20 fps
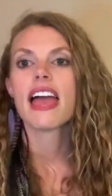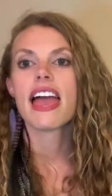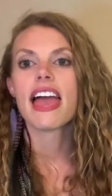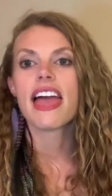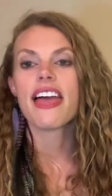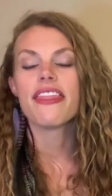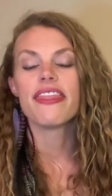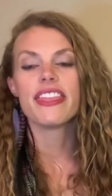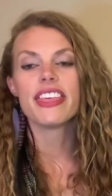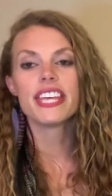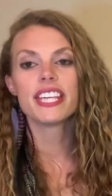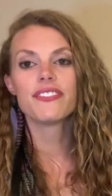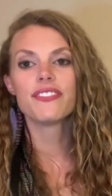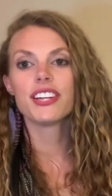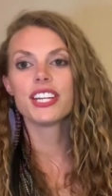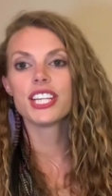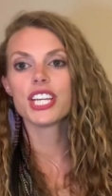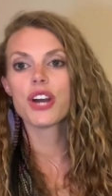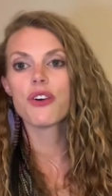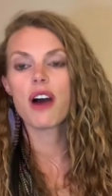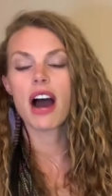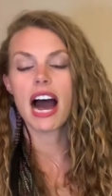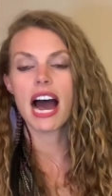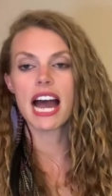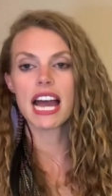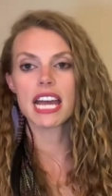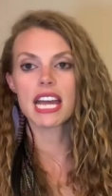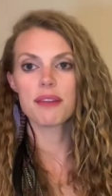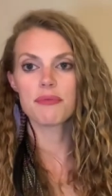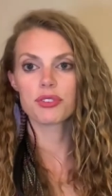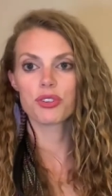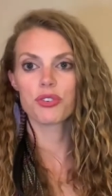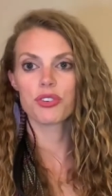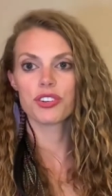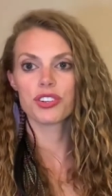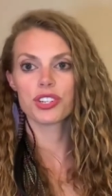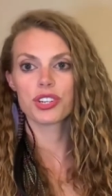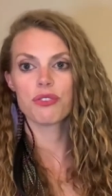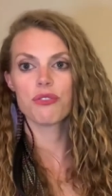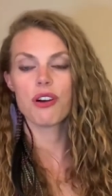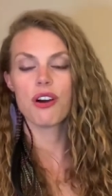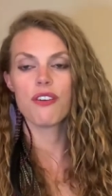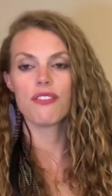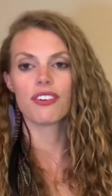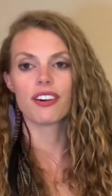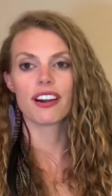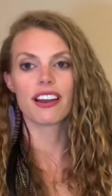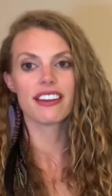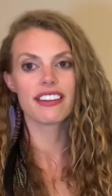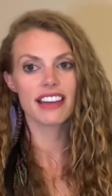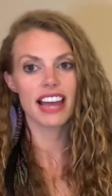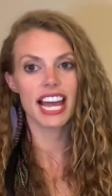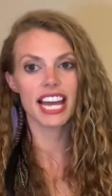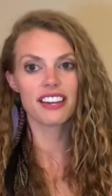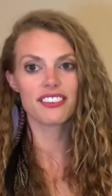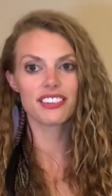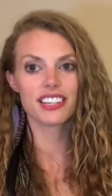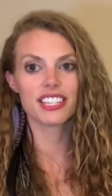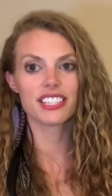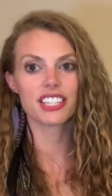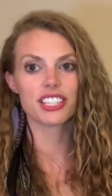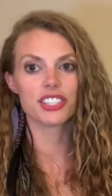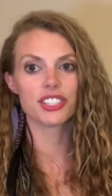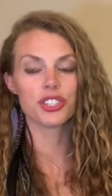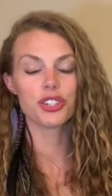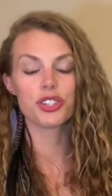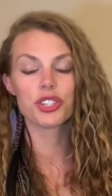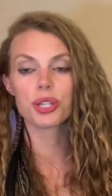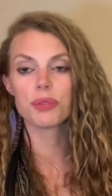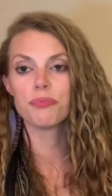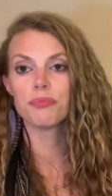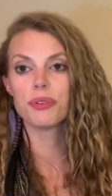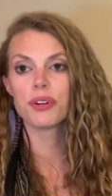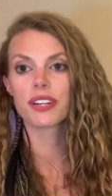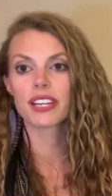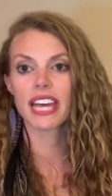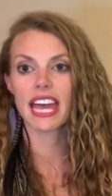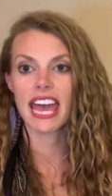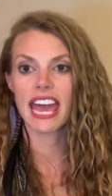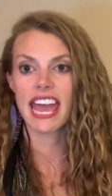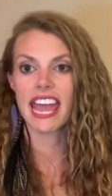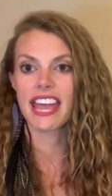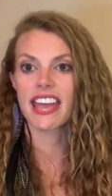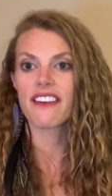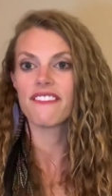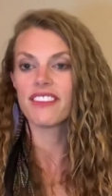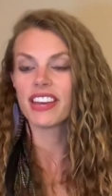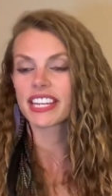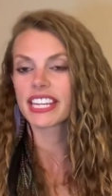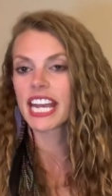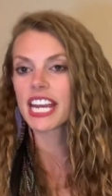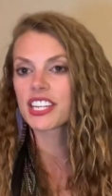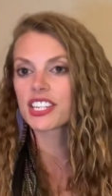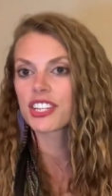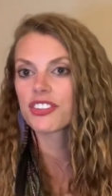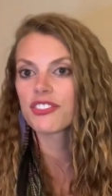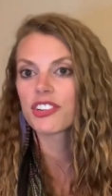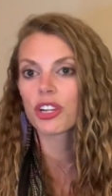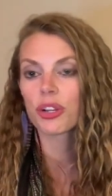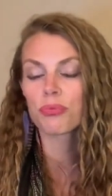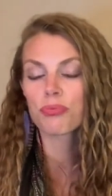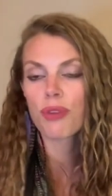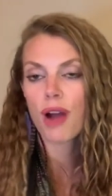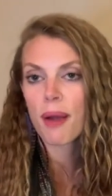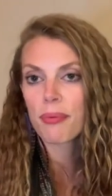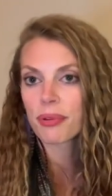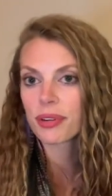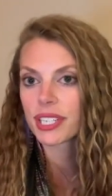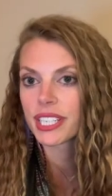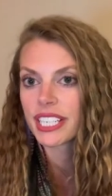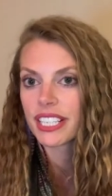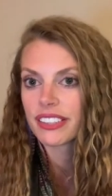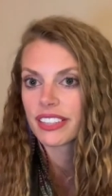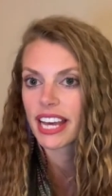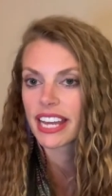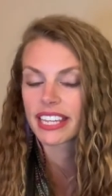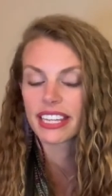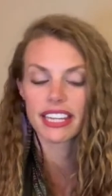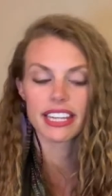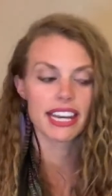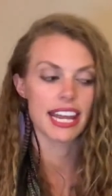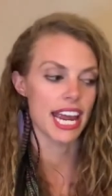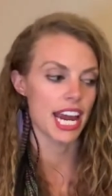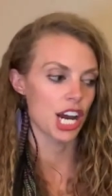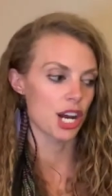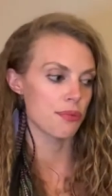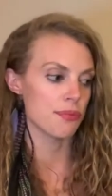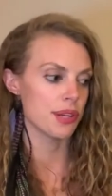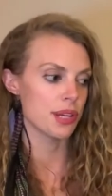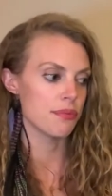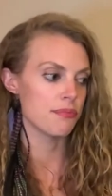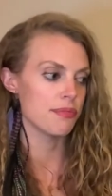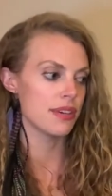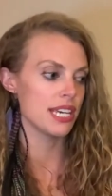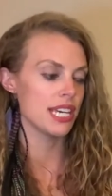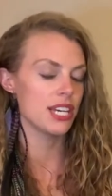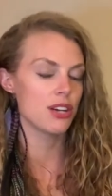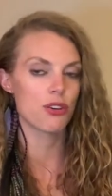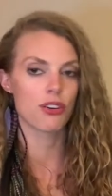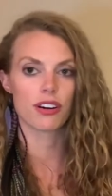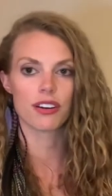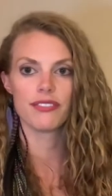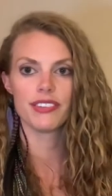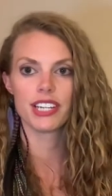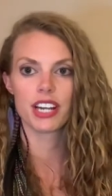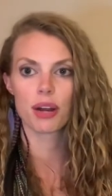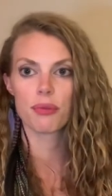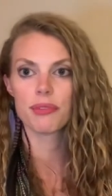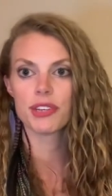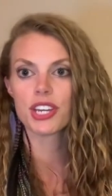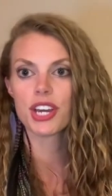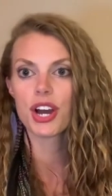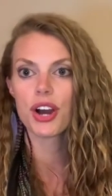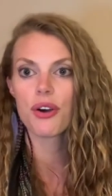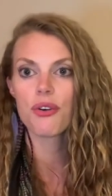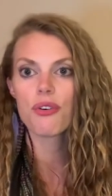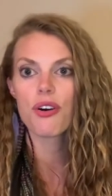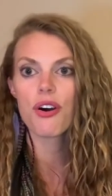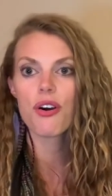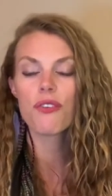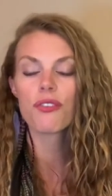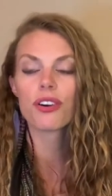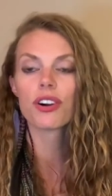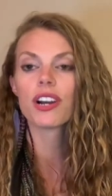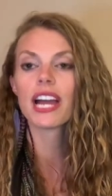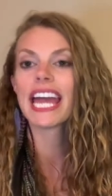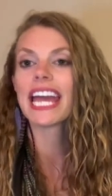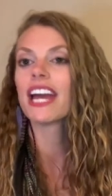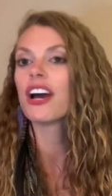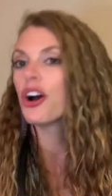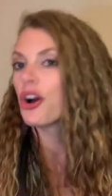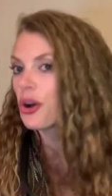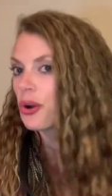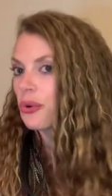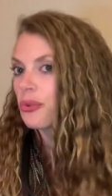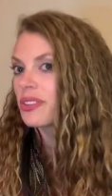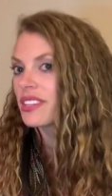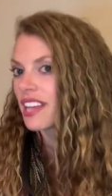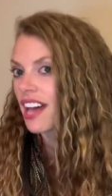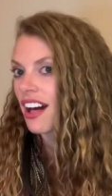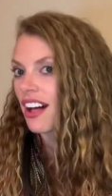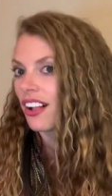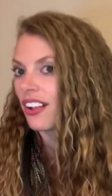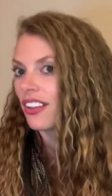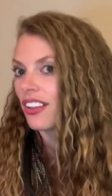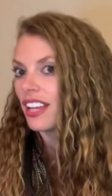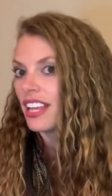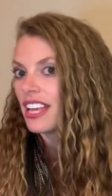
In this video, I am going to go over 9 reasons you should book a vacation rental property like an Airbnb or a VRBO over a hotel.